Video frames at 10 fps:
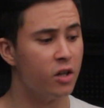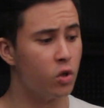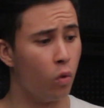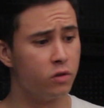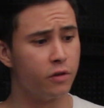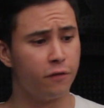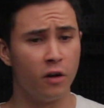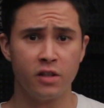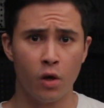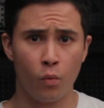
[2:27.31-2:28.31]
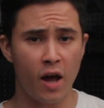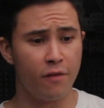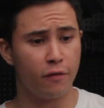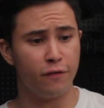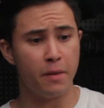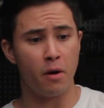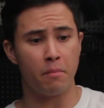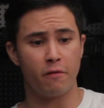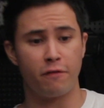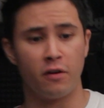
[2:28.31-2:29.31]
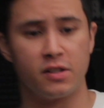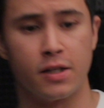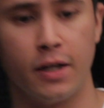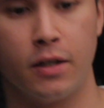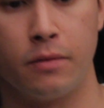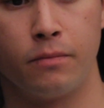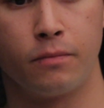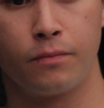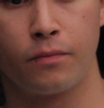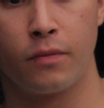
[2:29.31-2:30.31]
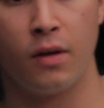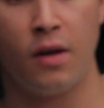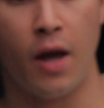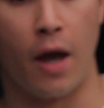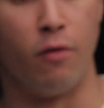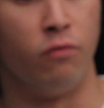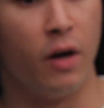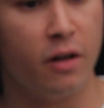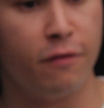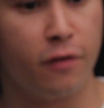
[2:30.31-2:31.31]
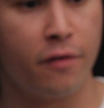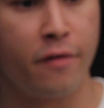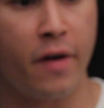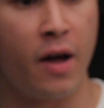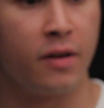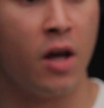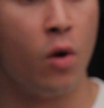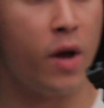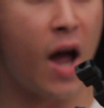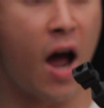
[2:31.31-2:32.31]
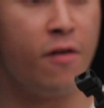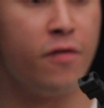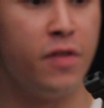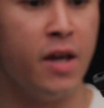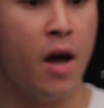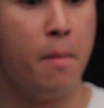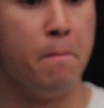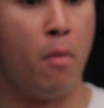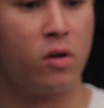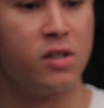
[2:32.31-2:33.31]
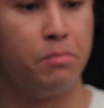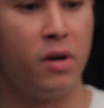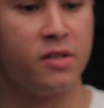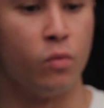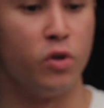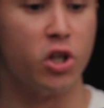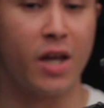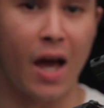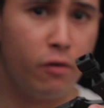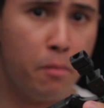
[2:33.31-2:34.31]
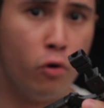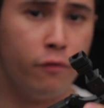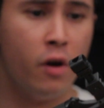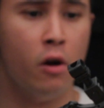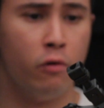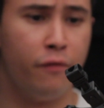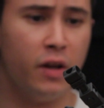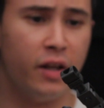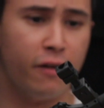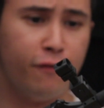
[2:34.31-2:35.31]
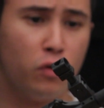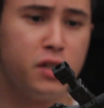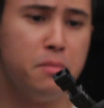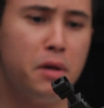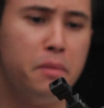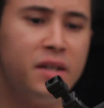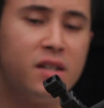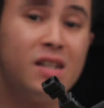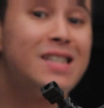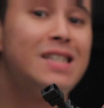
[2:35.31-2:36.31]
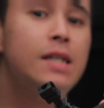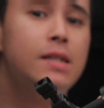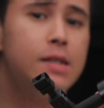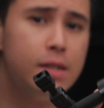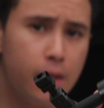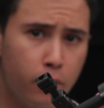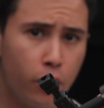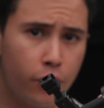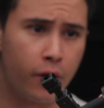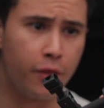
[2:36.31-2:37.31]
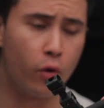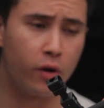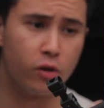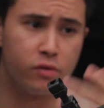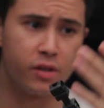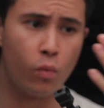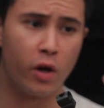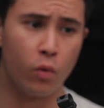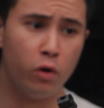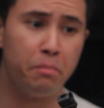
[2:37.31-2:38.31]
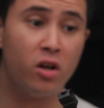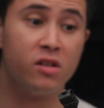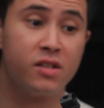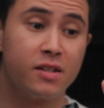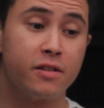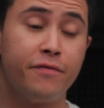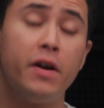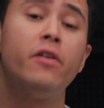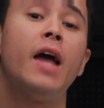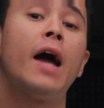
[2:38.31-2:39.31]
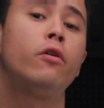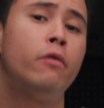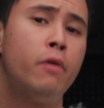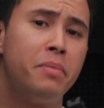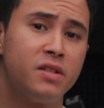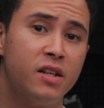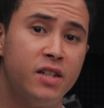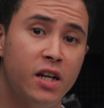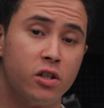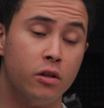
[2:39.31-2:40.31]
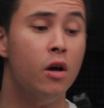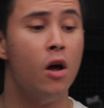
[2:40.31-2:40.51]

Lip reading: Towards the front, we have the flip-up front sight, and right in front of that, we have the mock suppressor, which you can remove, revealing a 14mm CCW thread, though I don't see why you would, because this is a very accurate representation